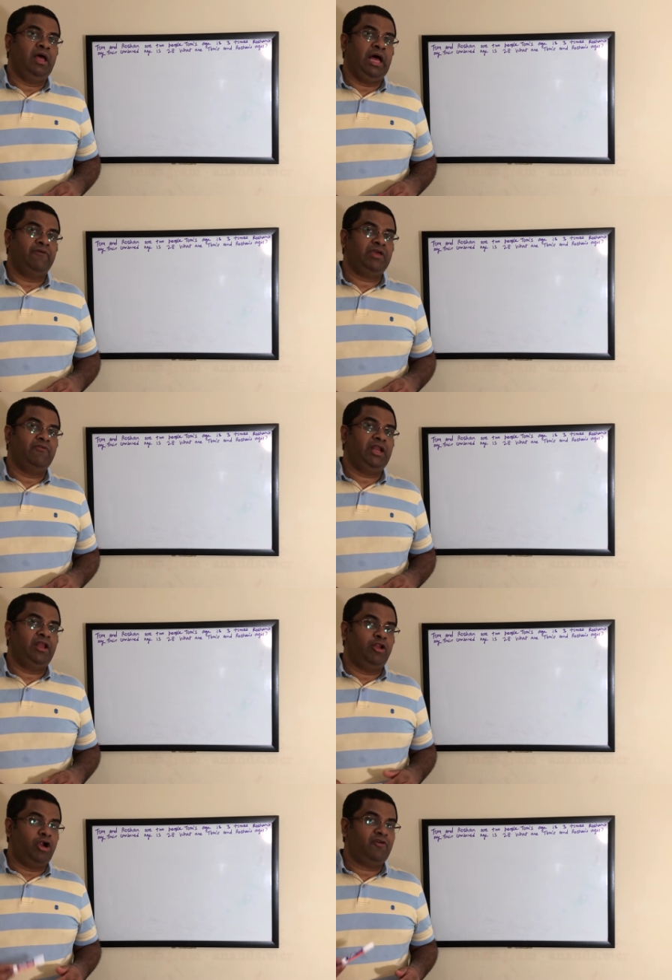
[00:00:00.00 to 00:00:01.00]
I've given a
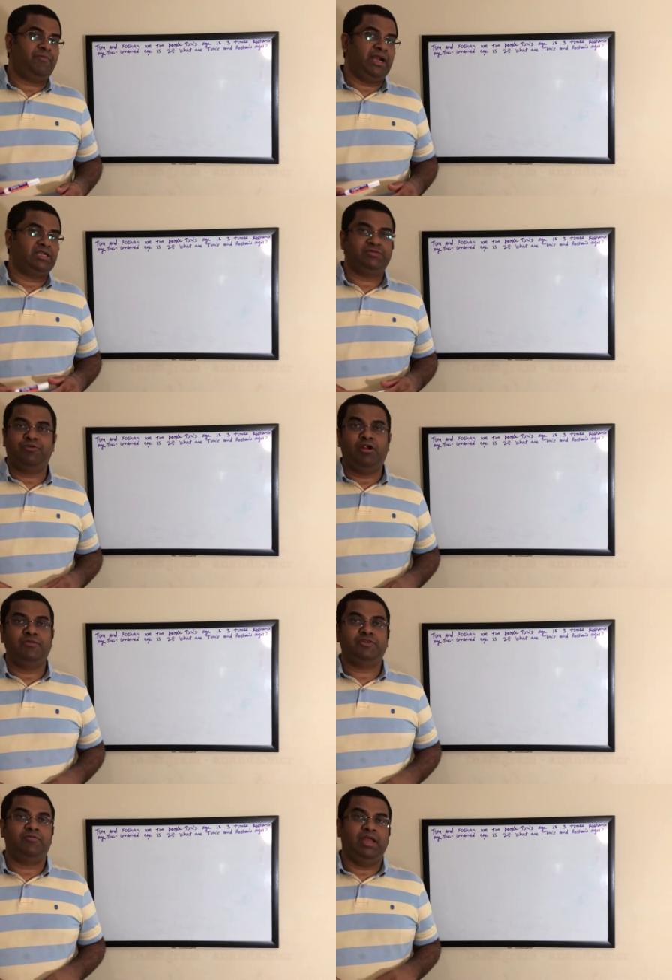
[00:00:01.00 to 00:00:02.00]
lot of practice
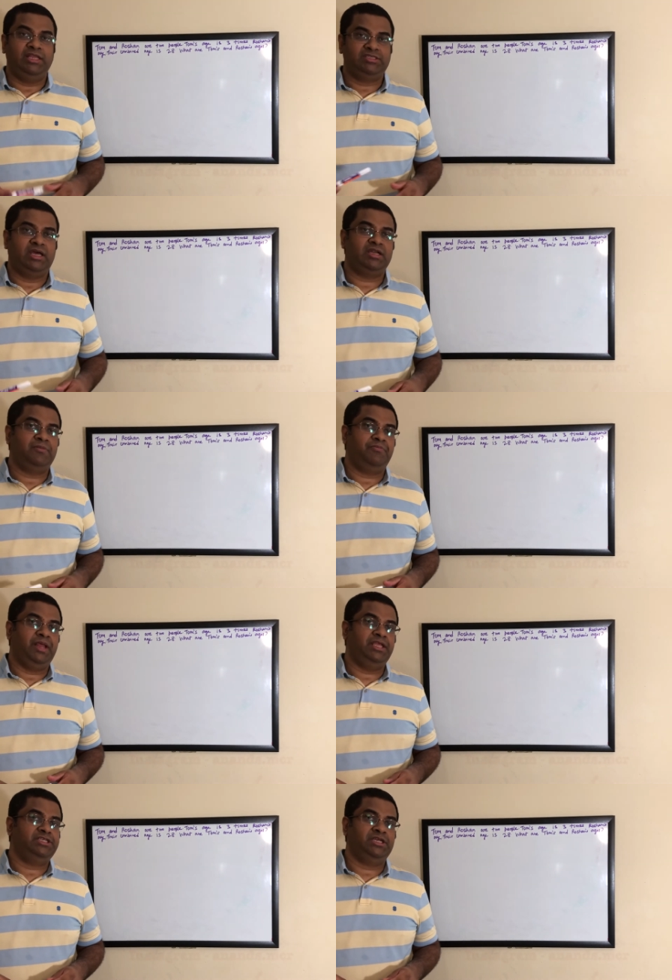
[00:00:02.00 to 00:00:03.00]
problems on my Instagram
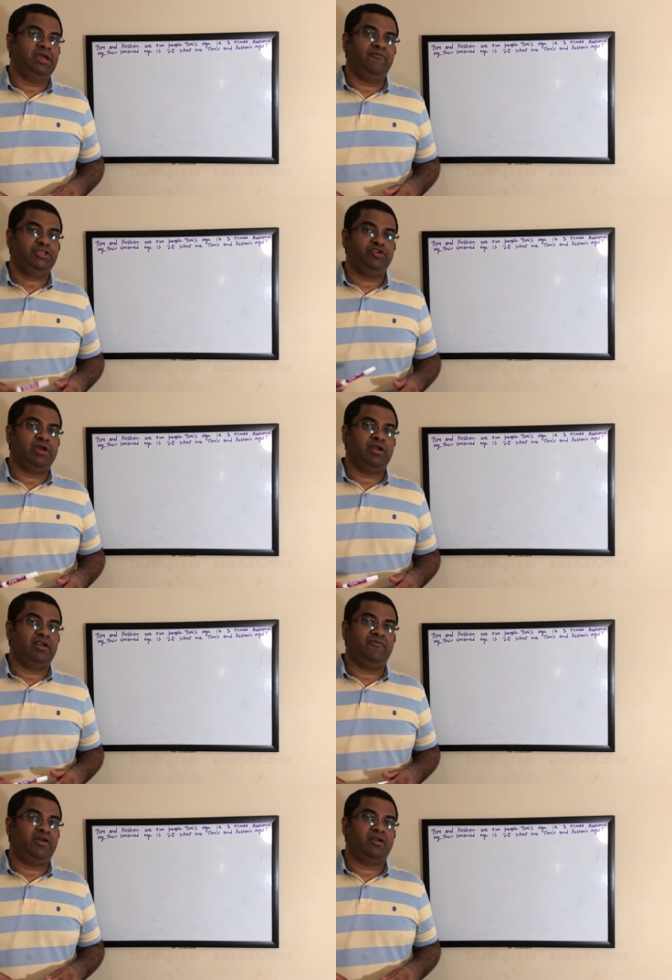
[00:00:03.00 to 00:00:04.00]
page which you can
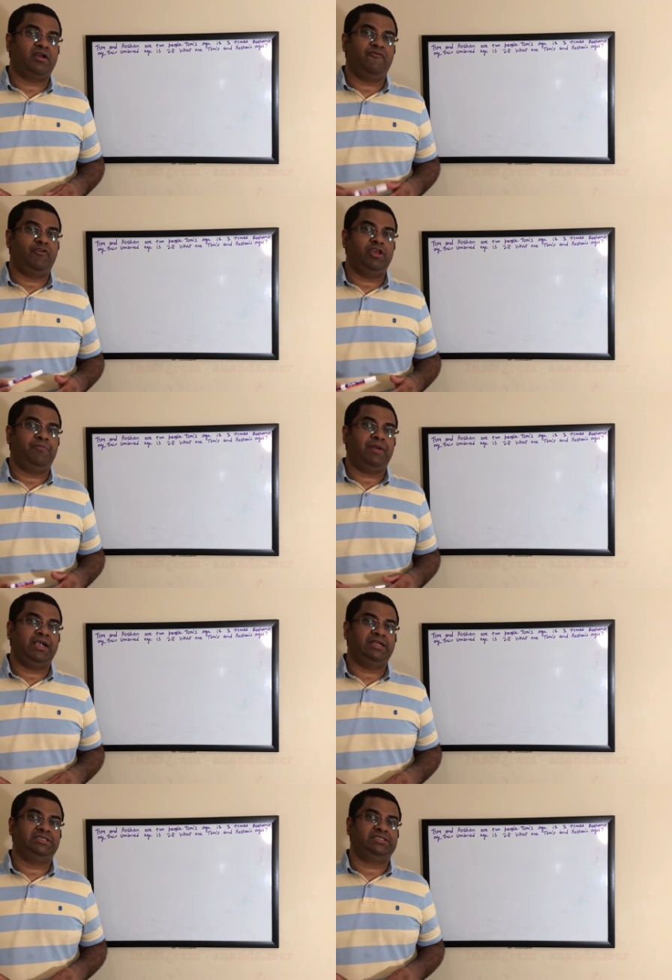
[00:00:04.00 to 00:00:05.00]
refer for your
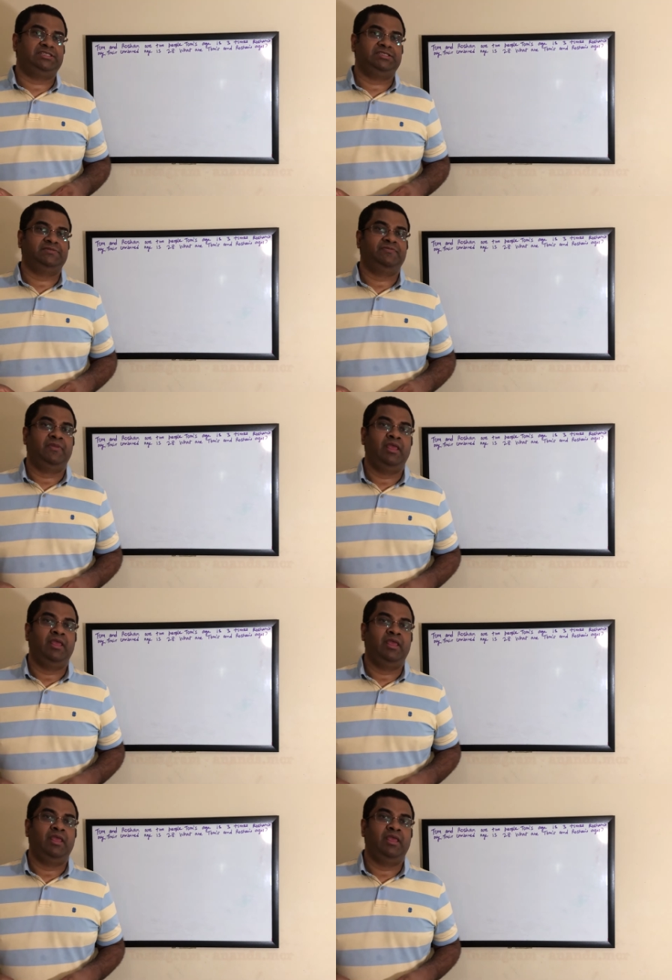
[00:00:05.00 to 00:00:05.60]
practice.